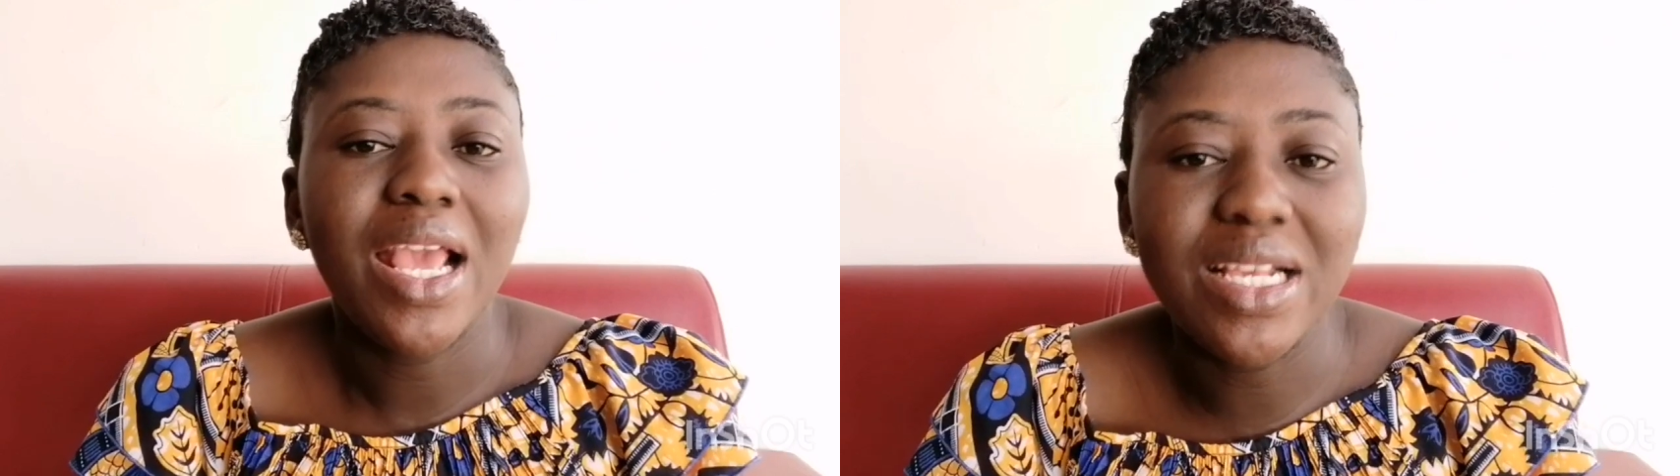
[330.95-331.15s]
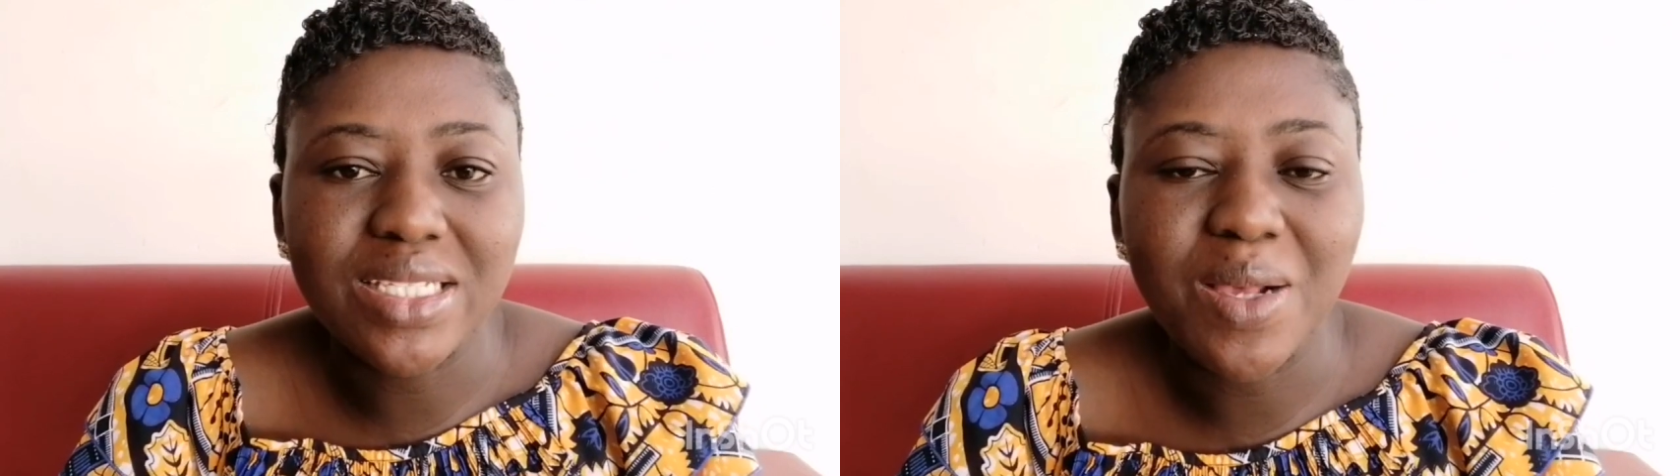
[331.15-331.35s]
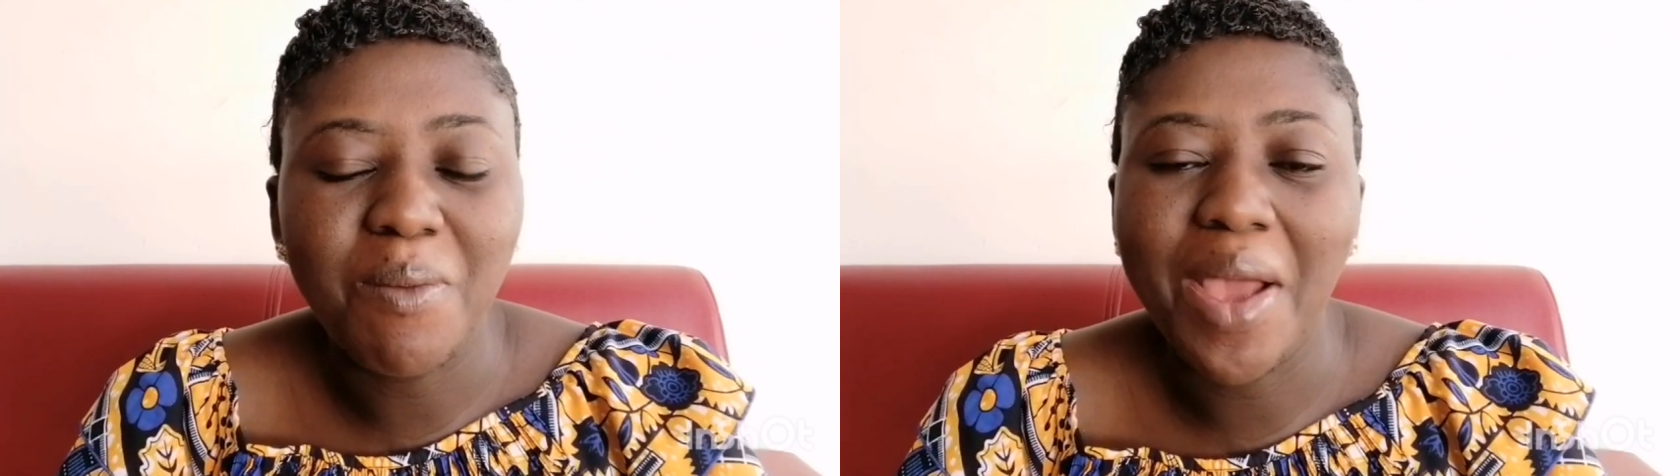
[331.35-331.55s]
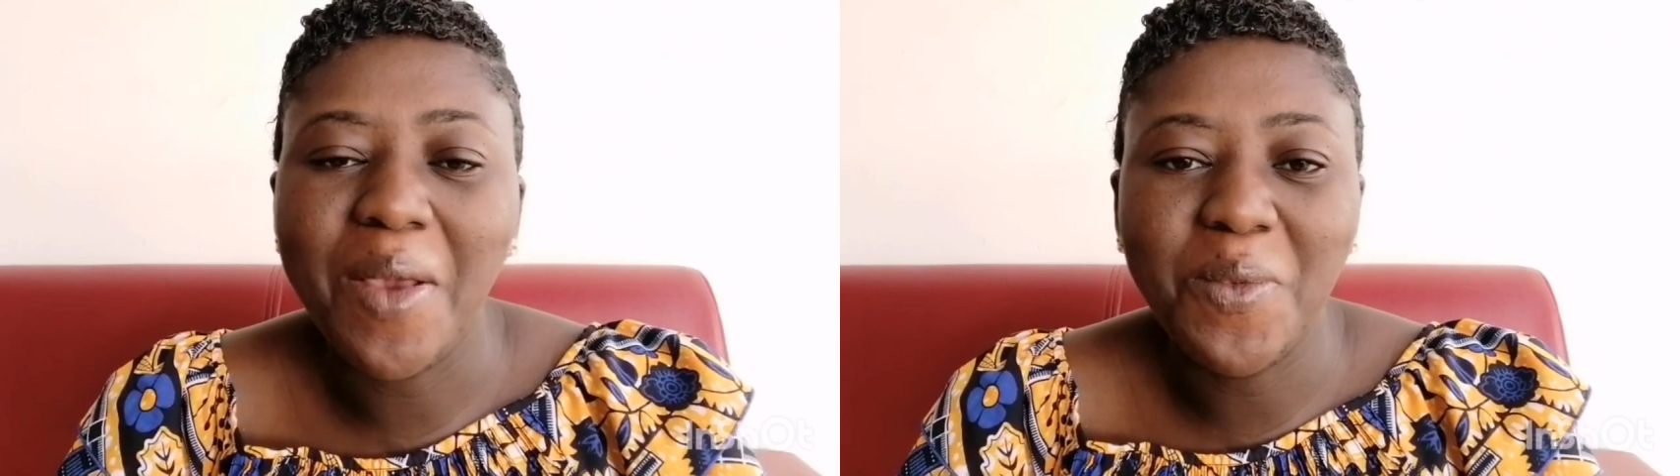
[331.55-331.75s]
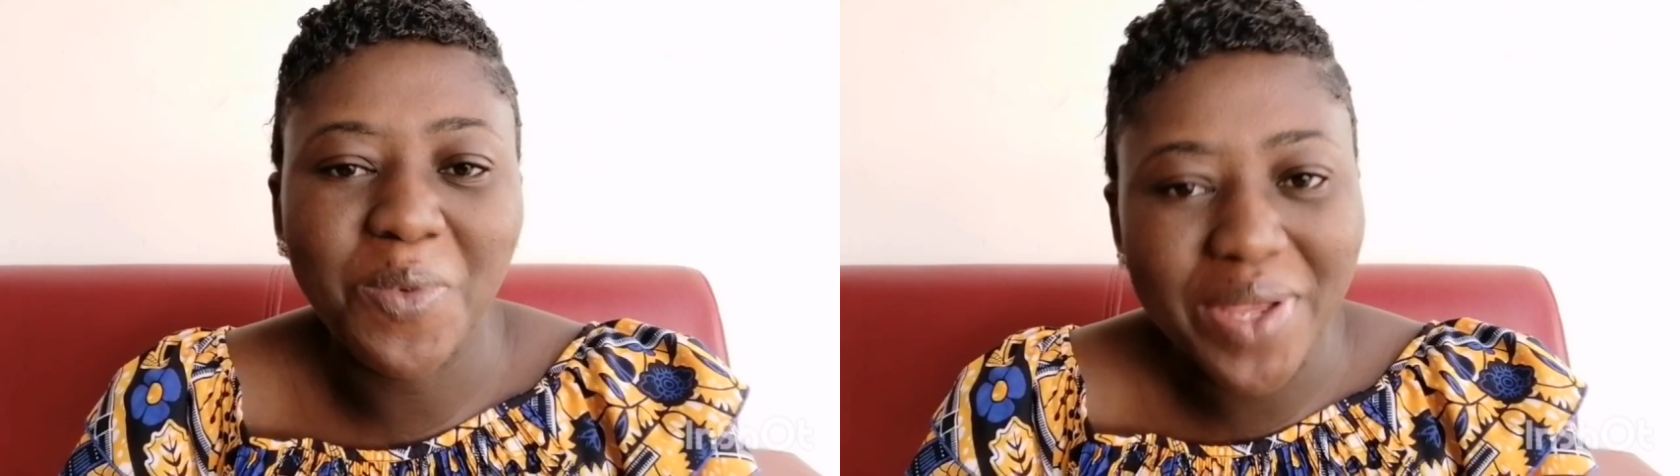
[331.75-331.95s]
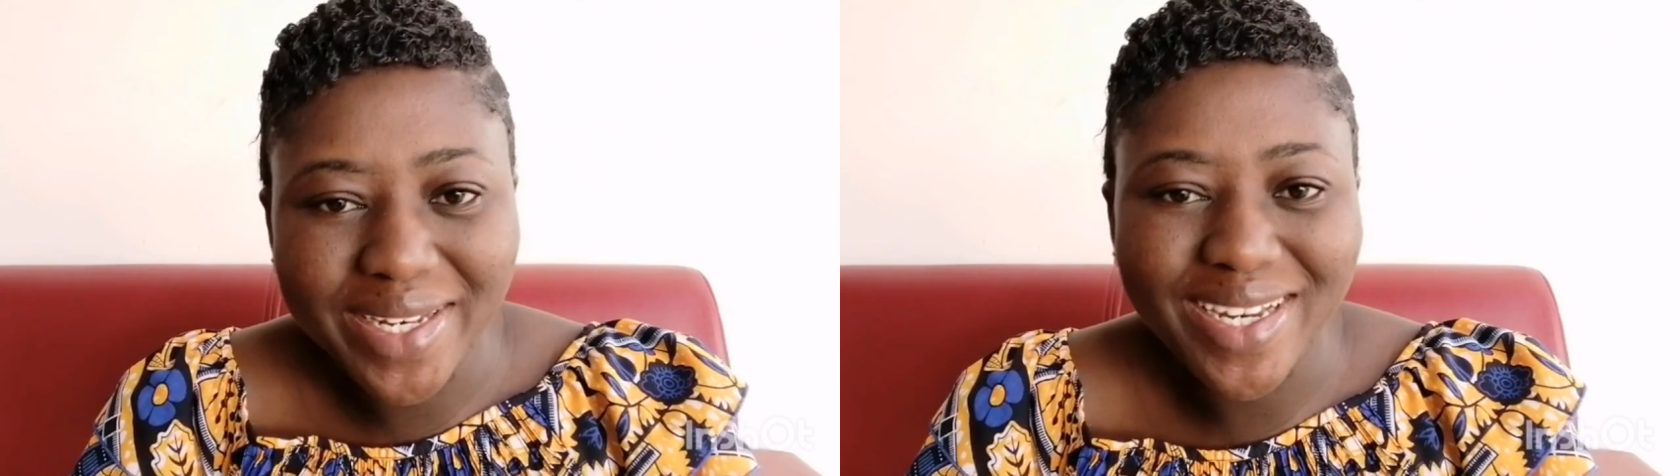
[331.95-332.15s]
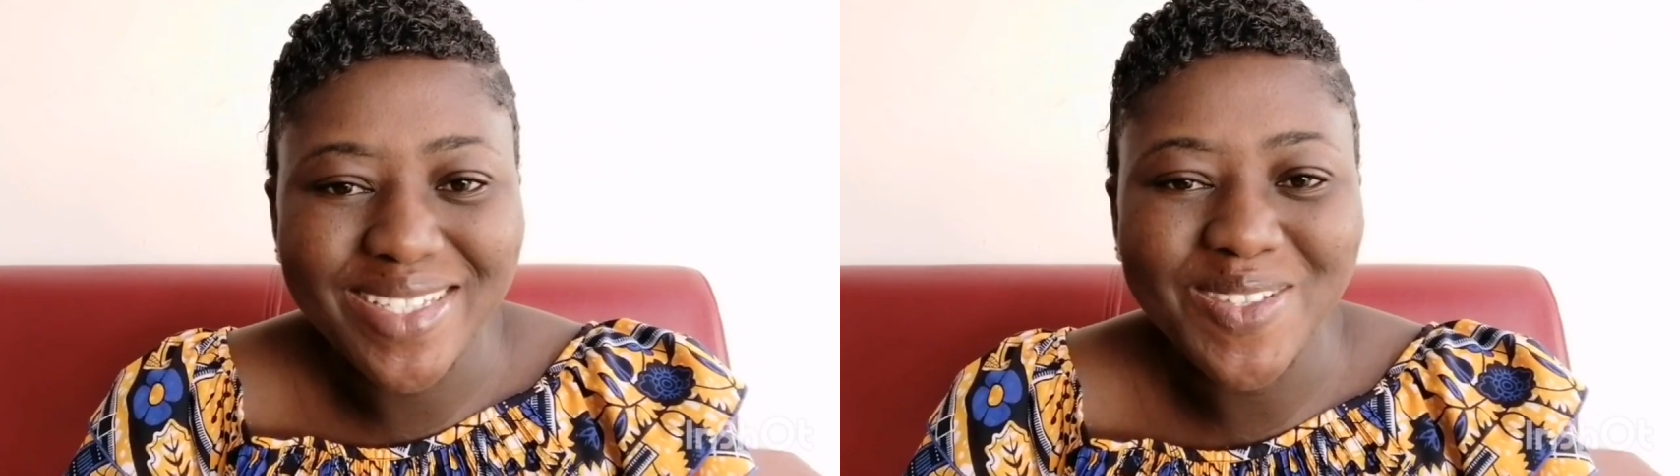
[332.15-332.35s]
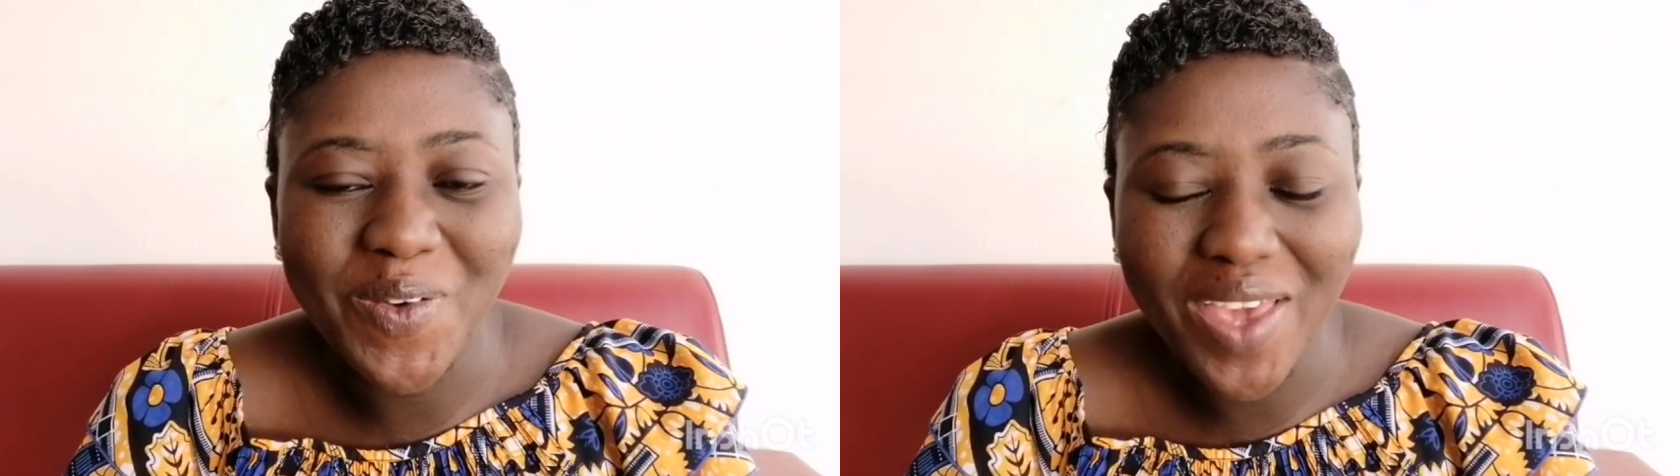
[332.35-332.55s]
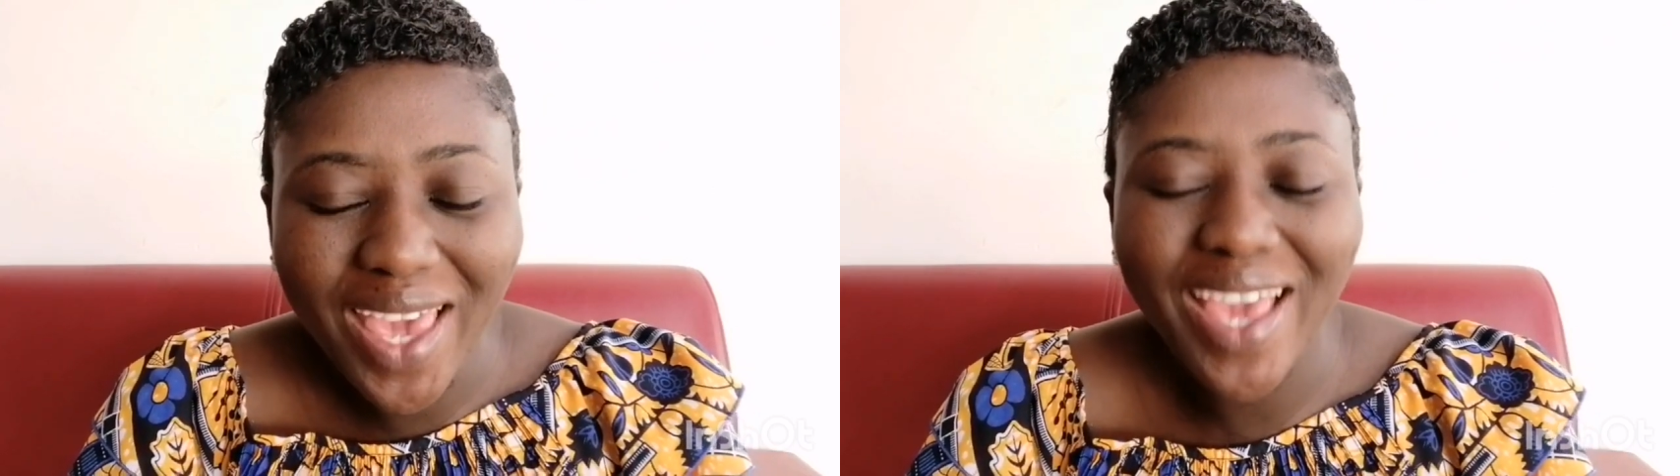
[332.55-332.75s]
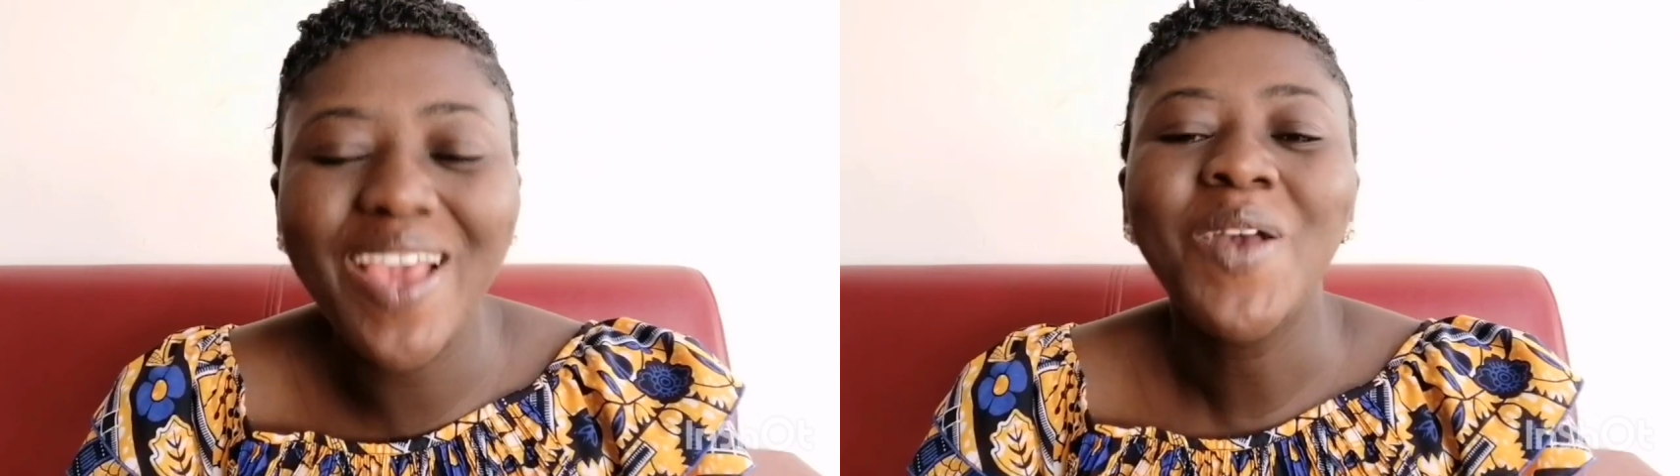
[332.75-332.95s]
is my witness.
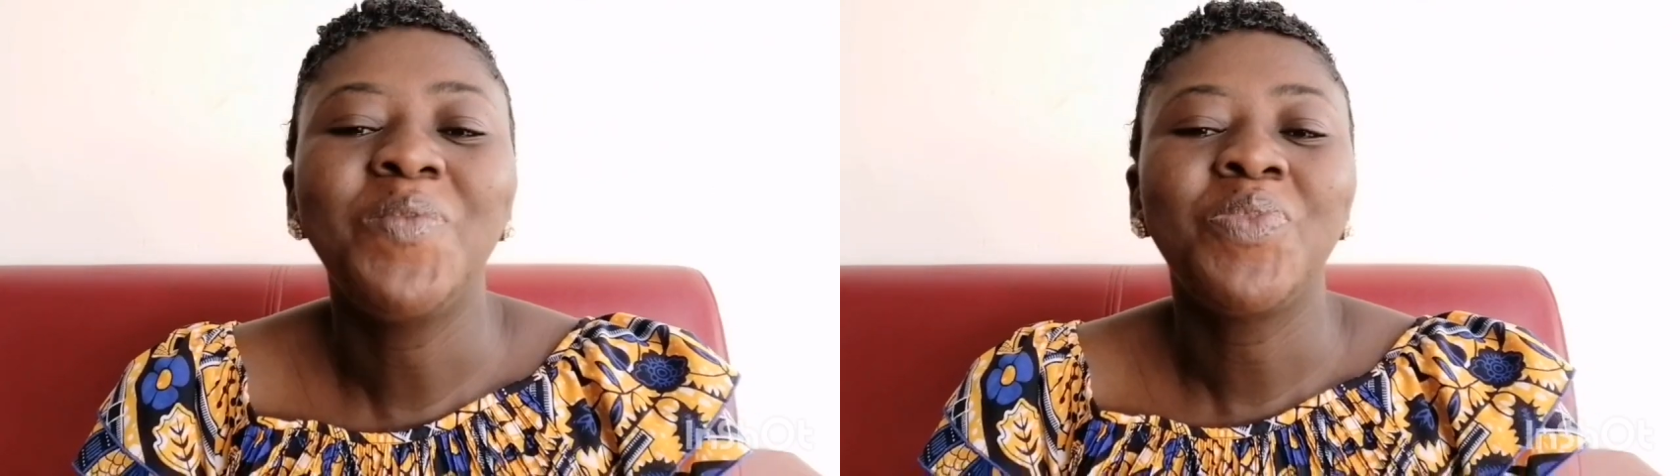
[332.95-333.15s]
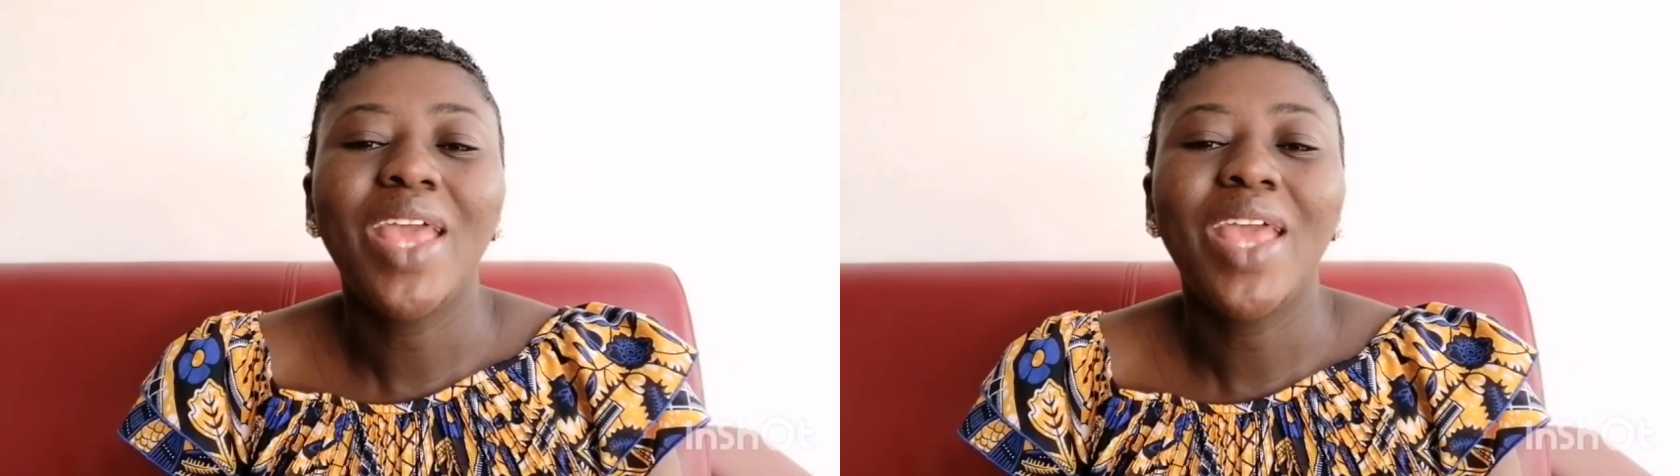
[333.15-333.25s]
Okay.